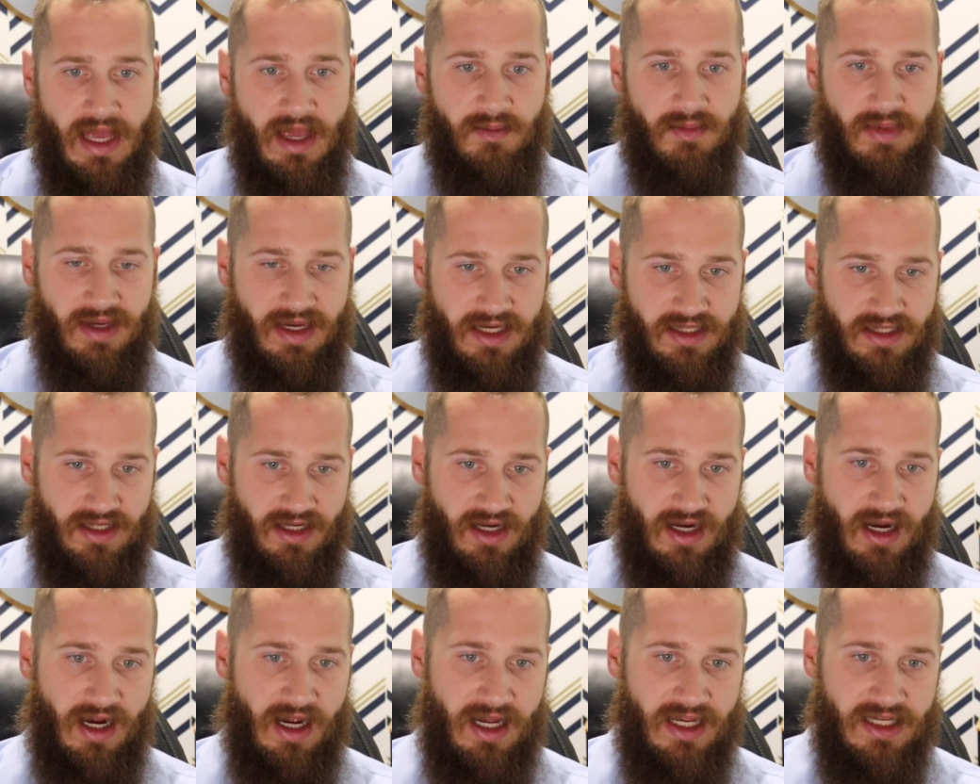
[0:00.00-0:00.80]
because our
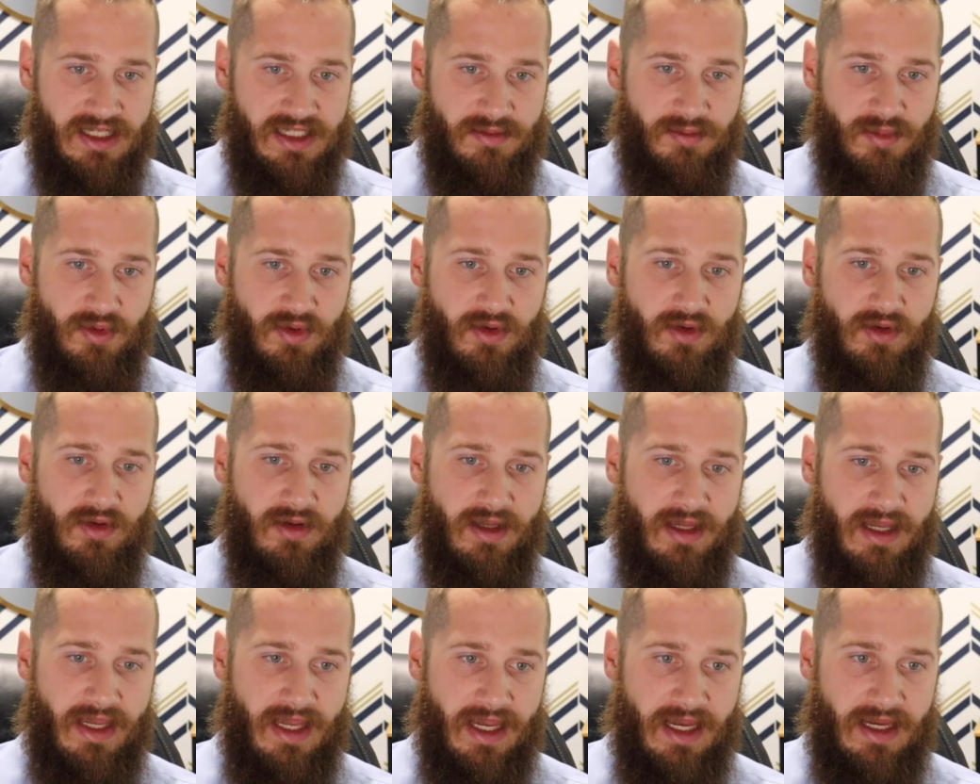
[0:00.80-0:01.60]

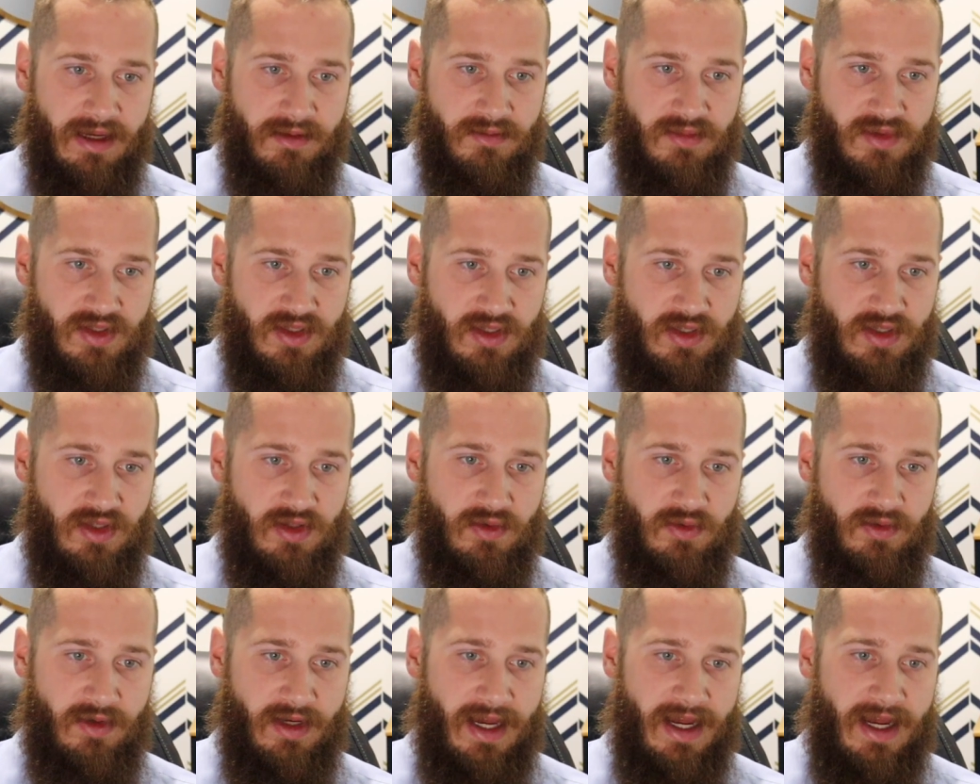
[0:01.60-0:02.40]
gospel came to
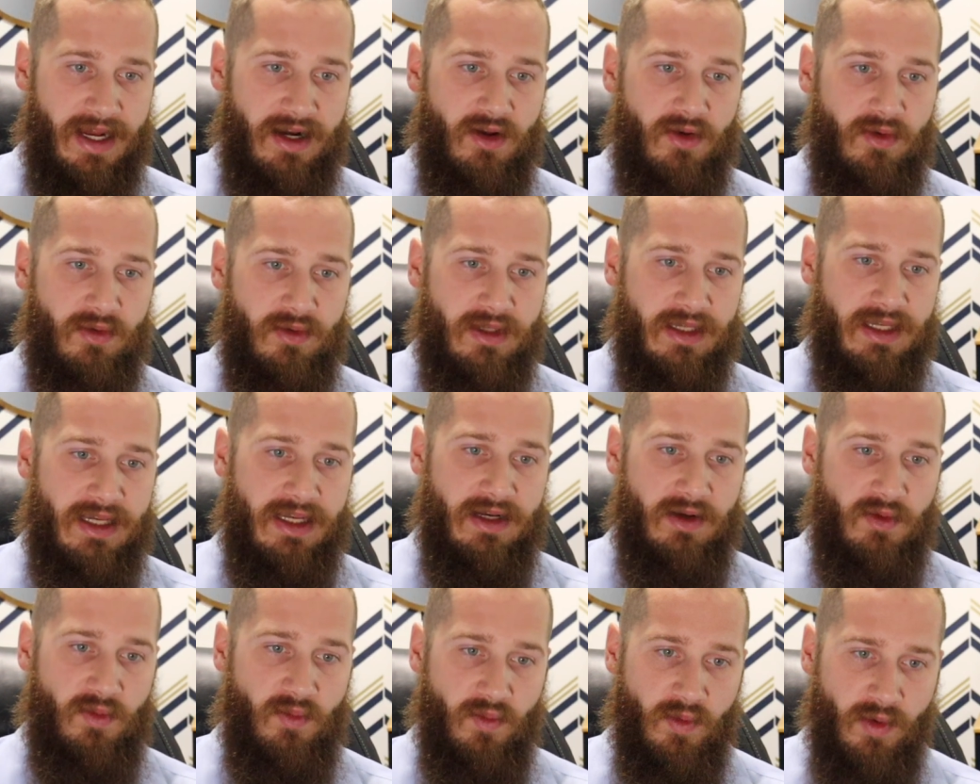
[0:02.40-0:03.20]
you not only
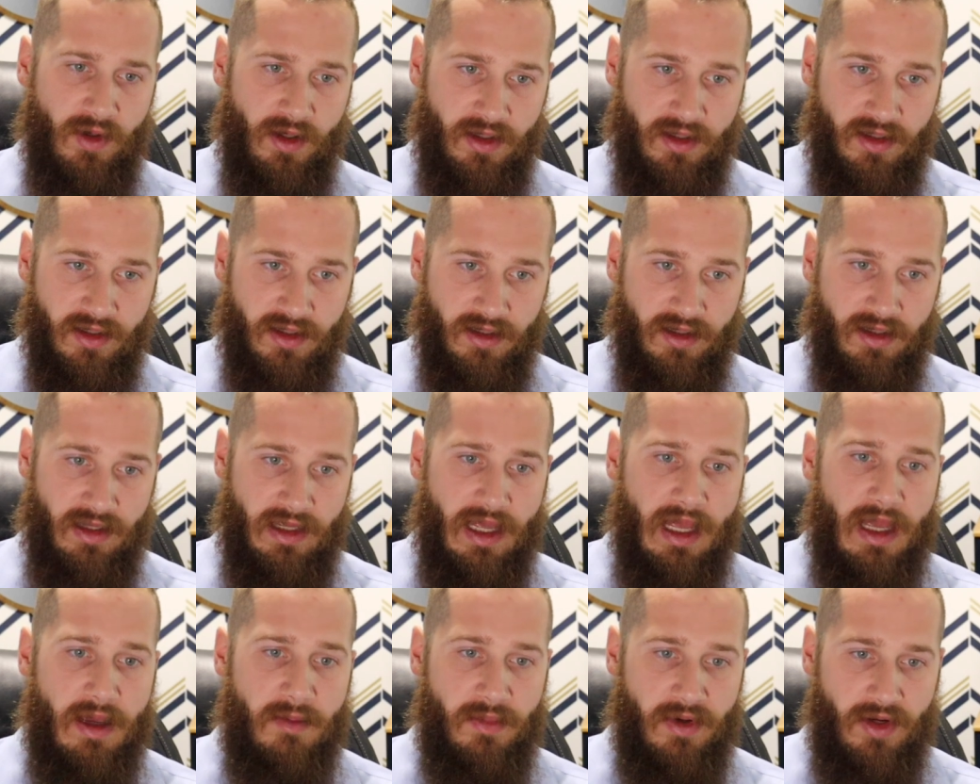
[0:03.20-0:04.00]
in word,
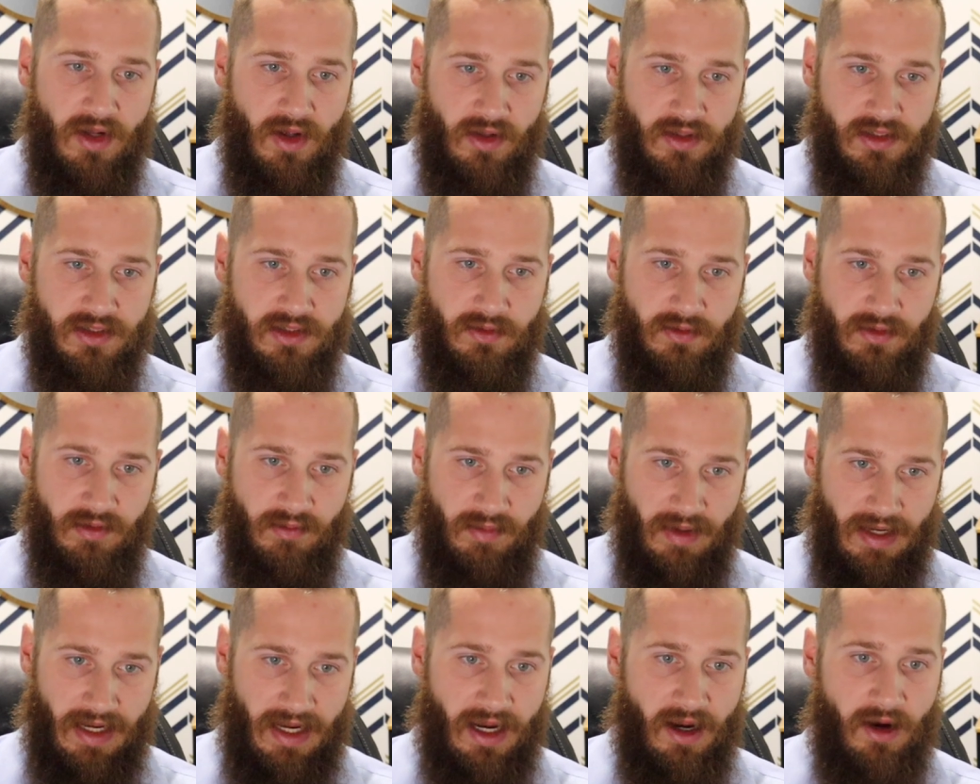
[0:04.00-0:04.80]
but also in
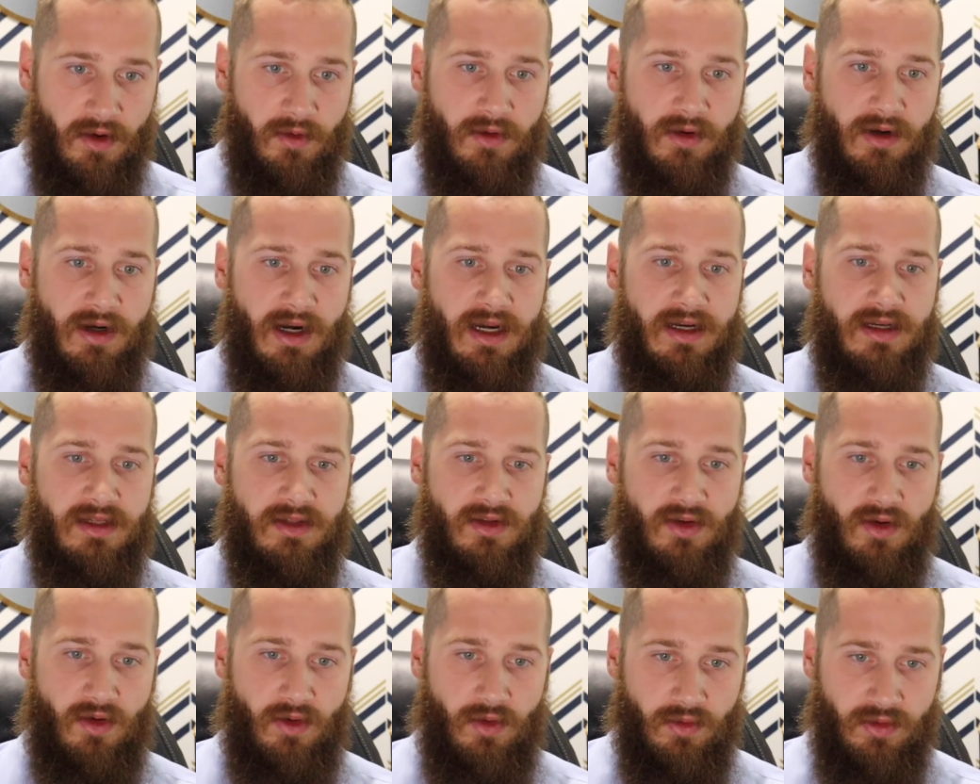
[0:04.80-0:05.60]
power and in
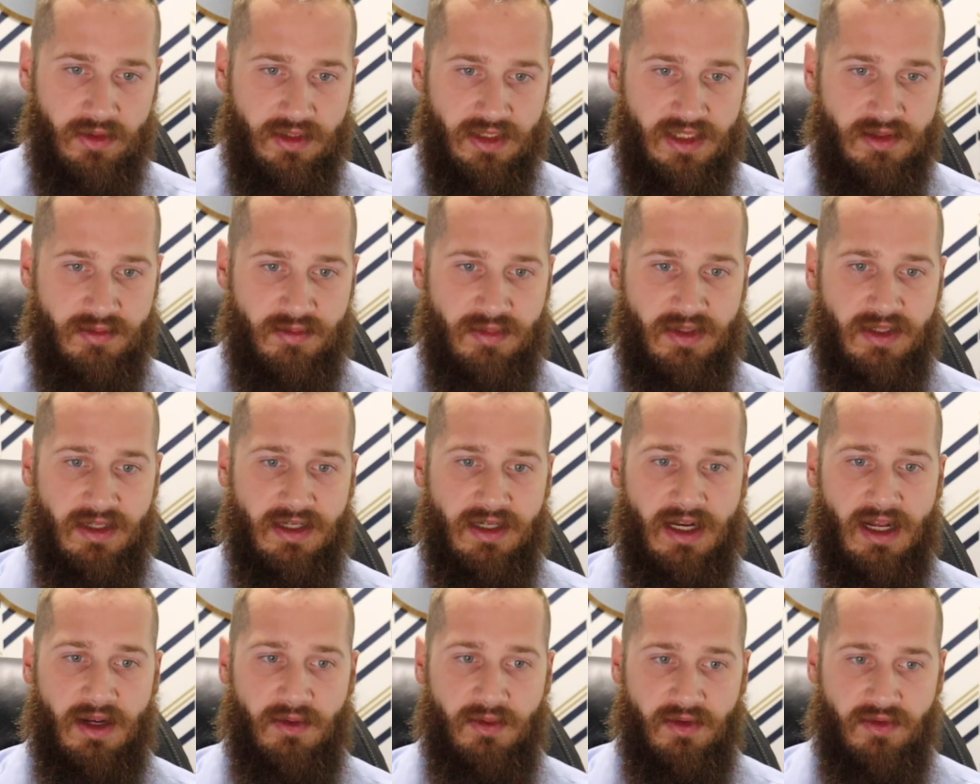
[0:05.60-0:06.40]
the Holy
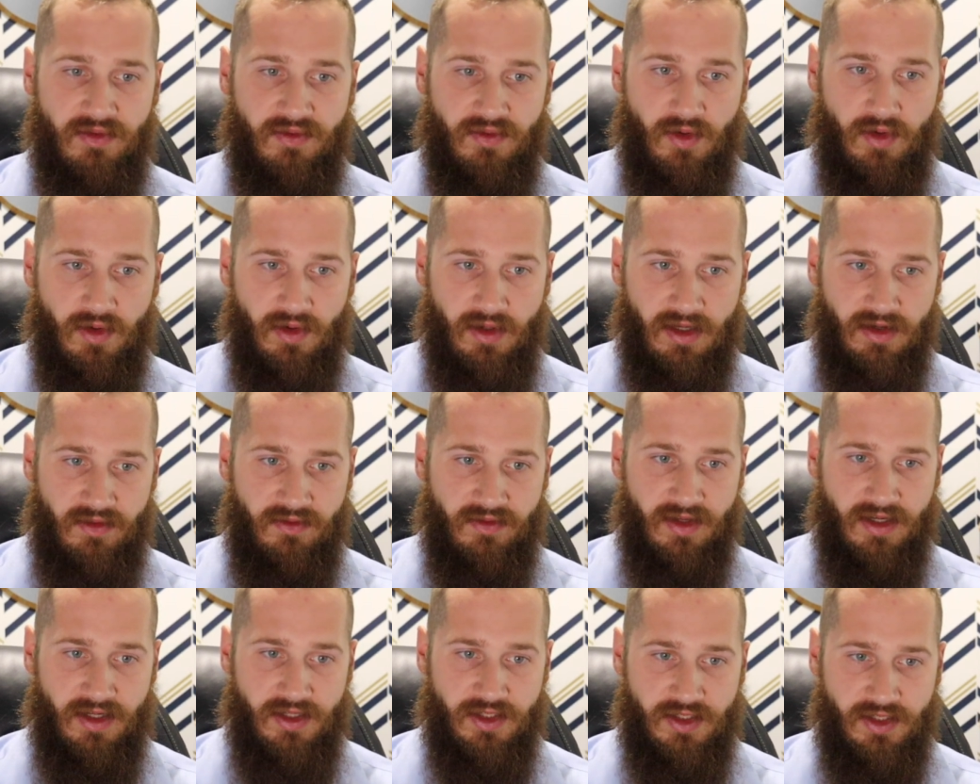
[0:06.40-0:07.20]
Spirit and with full
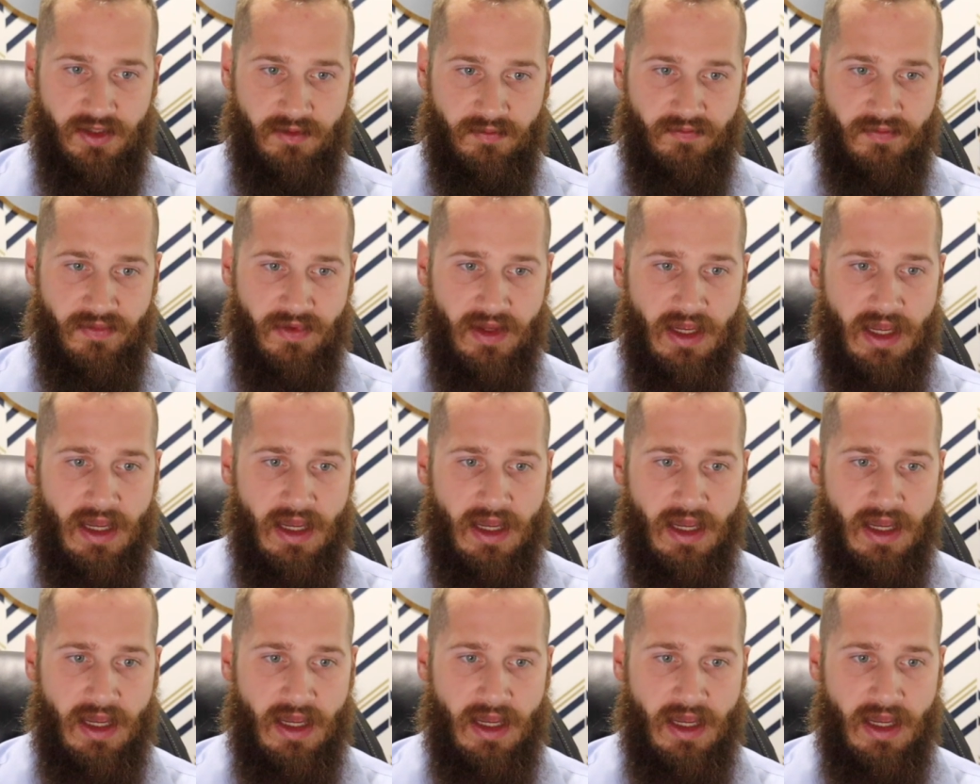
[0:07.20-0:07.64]
conviction.